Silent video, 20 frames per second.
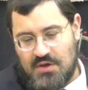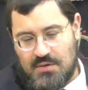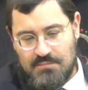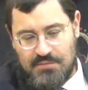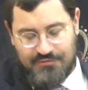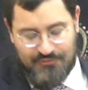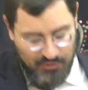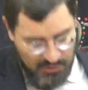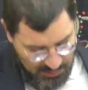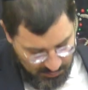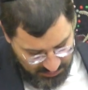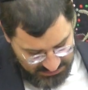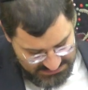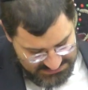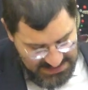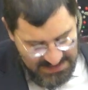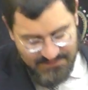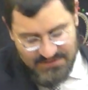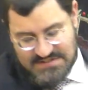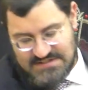Before I once
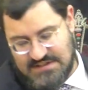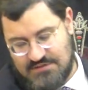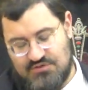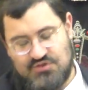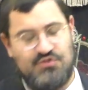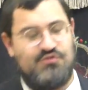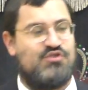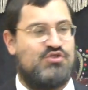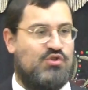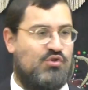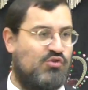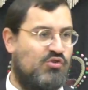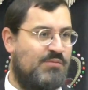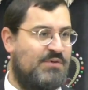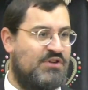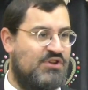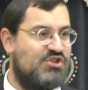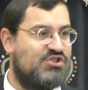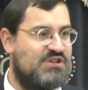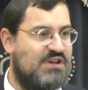gave a series of Shurim
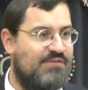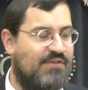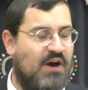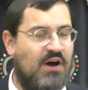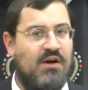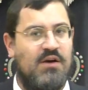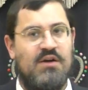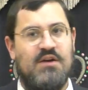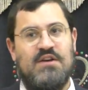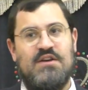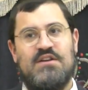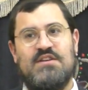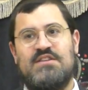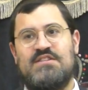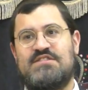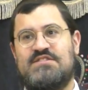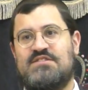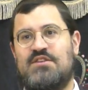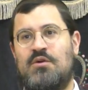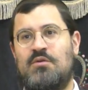in Yeshiva,
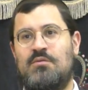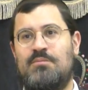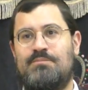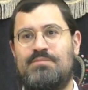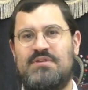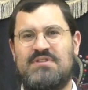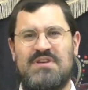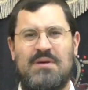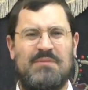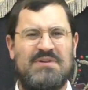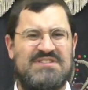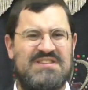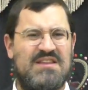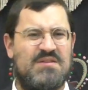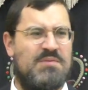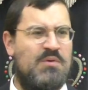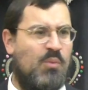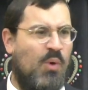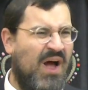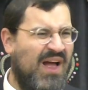so someone said
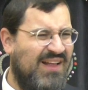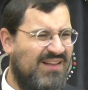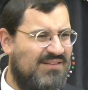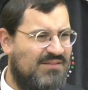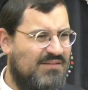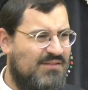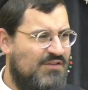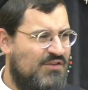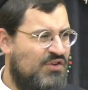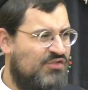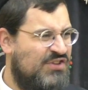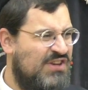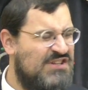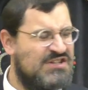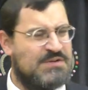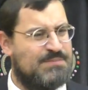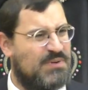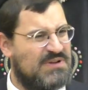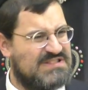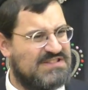to me, what? You're
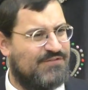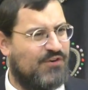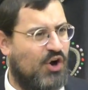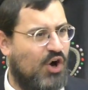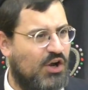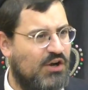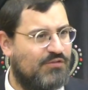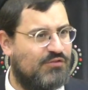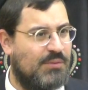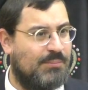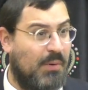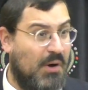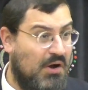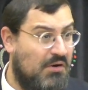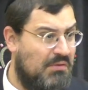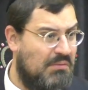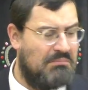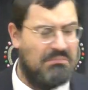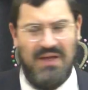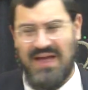teaching Basar B'Chalav to
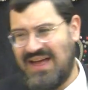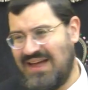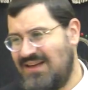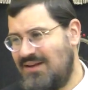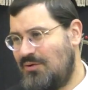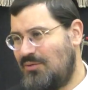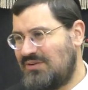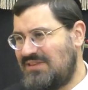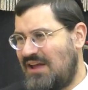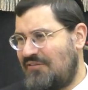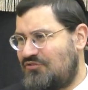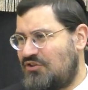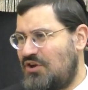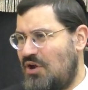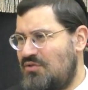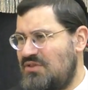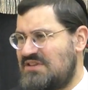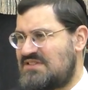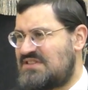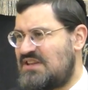Bachim? What do they have to
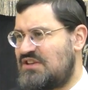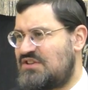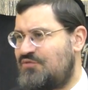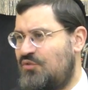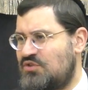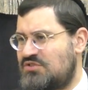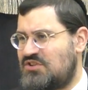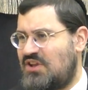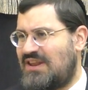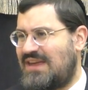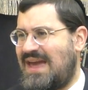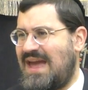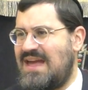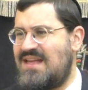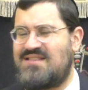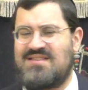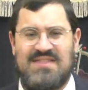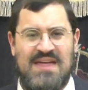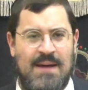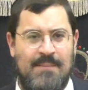know these things for? It's not a
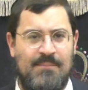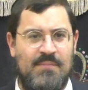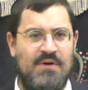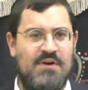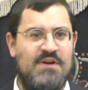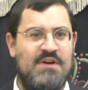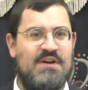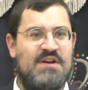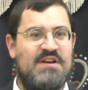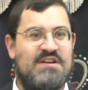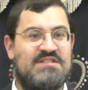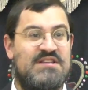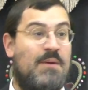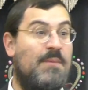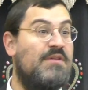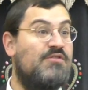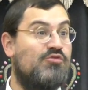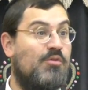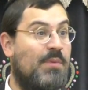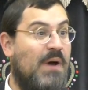gear to them. So I
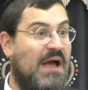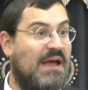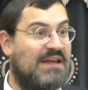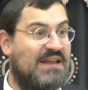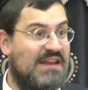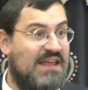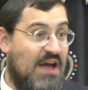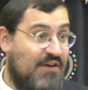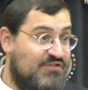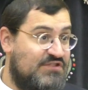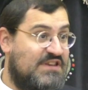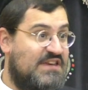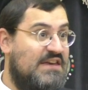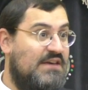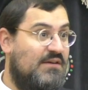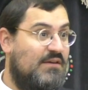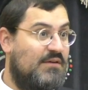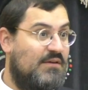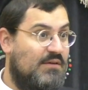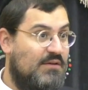went to Reb Chaim
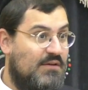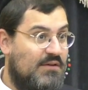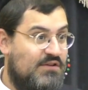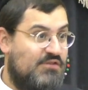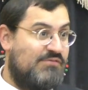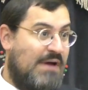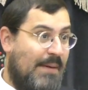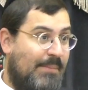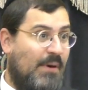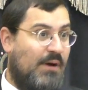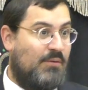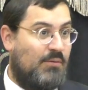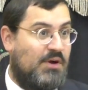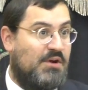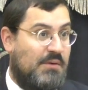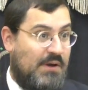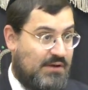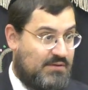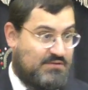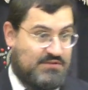Knievsky. I said,
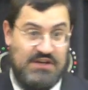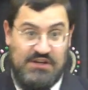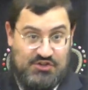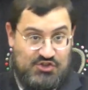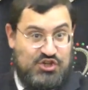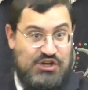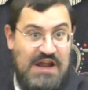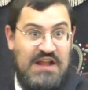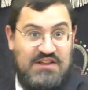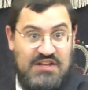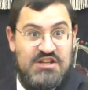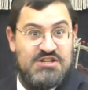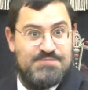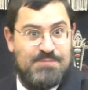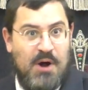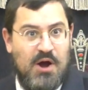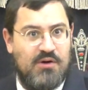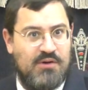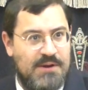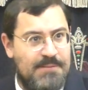Rebbe, should I teach
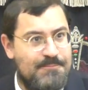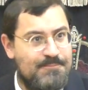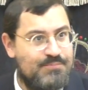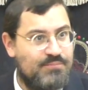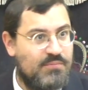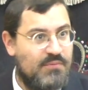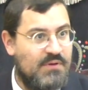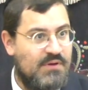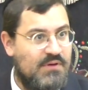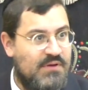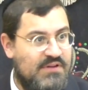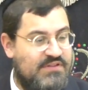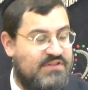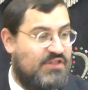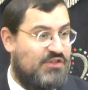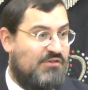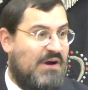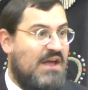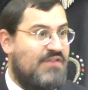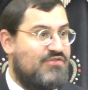Bachim? Is
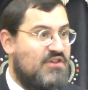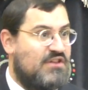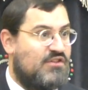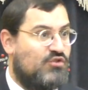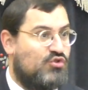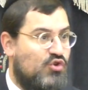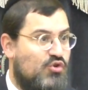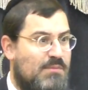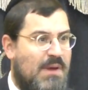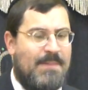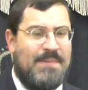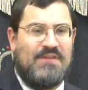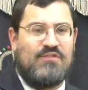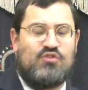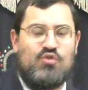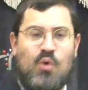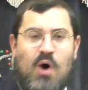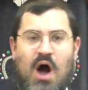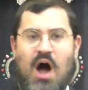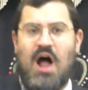it the right thing to do? Maybe it's
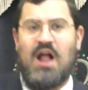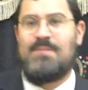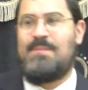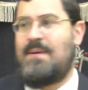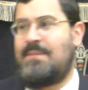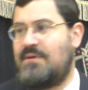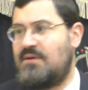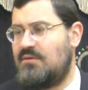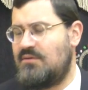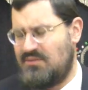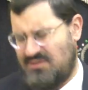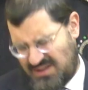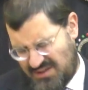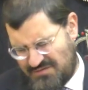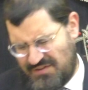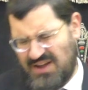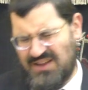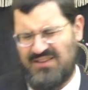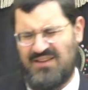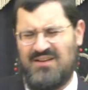too hard. Maybe.
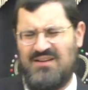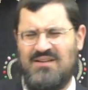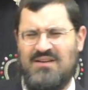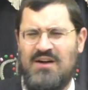Father